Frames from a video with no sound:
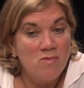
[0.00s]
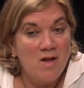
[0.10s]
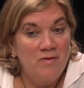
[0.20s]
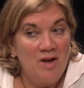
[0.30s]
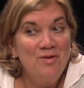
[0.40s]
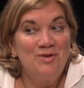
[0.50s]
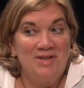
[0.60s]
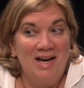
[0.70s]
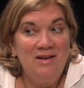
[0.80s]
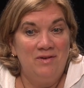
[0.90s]
The other
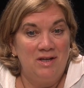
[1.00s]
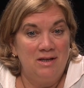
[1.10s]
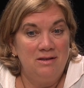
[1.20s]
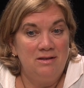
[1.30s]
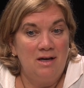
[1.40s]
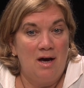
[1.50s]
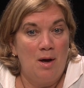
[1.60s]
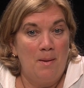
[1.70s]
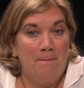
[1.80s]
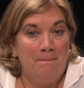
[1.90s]
side of it is,
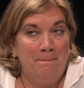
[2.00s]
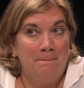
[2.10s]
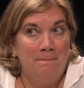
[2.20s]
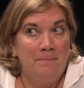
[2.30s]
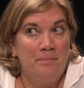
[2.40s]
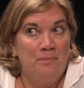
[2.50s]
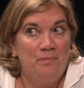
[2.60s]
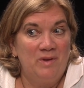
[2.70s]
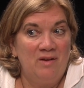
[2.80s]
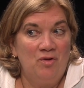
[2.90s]

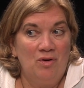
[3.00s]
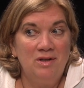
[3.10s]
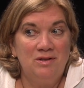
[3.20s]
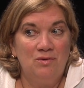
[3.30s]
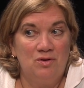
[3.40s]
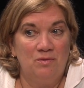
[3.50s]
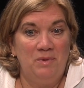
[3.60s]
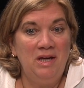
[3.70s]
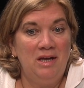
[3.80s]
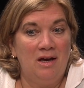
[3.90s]
if you're on social
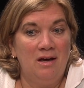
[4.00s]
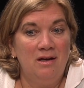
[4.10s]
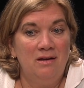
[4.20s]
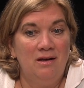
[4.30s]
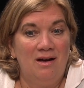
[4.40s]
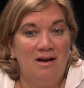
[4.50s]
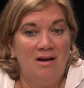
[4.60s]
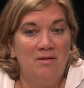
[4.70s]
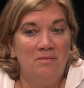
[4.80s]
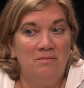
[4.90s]
media,
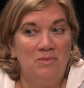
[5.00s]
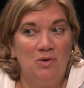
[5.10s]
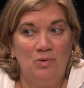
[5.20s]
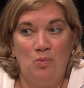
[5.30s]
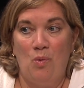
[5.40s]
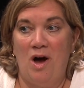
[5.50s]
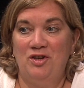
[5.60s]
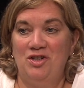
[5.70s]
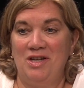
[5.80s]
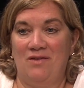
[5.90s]
you're
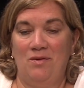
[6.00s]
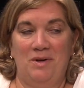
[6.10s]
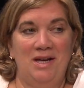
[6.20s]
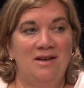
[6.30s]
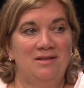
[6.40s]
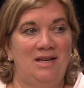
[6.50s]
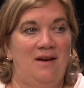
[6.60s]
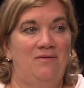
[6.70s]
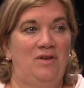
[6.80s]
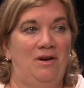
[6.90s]
watching everybody else
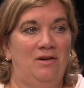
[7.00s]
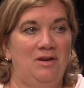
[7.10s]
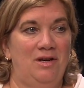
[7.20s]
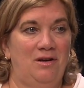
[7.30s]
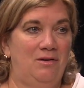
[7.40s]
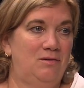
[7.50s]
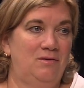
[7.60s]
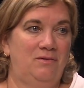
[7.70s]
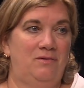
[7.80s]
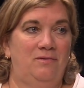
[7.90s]
have their,
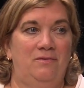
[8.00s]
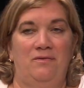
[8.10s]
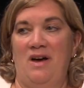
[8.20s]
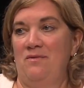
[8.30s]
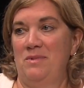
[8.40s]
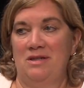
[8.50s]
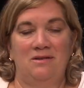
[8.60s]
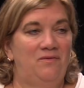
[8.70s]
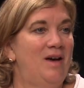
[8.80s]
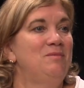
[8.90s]
5 minutes
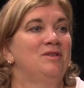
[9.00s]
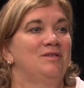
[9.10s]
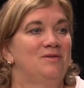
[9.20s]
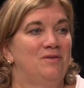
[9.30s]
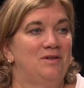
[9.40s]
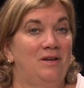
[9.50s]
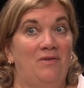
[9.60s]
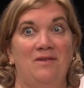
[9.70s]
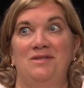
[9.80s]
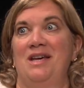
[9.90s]
of fabulous for the day,
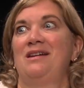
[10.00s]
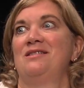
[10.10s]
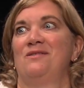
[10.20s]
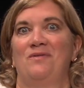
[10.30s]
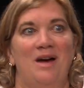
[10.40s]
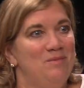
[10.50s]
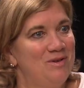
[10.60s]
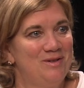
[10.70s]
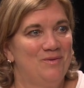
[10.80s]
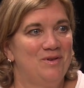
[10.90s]
5 seconds of
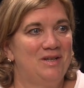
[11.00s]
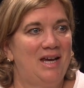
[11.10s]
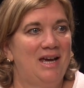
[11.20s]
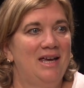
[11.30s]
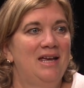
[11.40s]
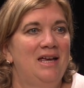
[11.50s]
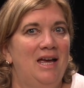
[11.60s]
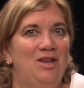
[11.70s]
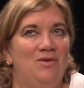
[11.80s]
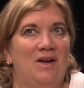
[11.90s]
fabulous for the day.
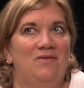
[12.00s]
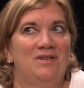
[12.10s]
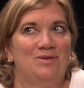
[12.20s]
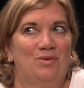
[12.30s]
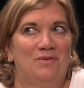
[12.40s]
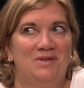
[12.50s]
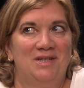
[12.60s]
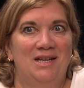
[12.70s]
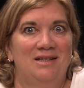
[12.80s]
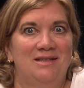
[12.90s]
And you get this sort of
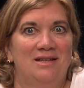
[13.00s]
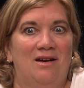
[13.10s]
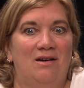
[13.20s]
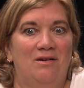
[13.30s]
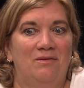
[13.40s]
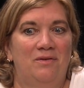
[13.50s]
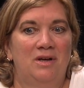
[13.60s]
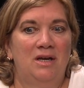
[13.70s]
sense of,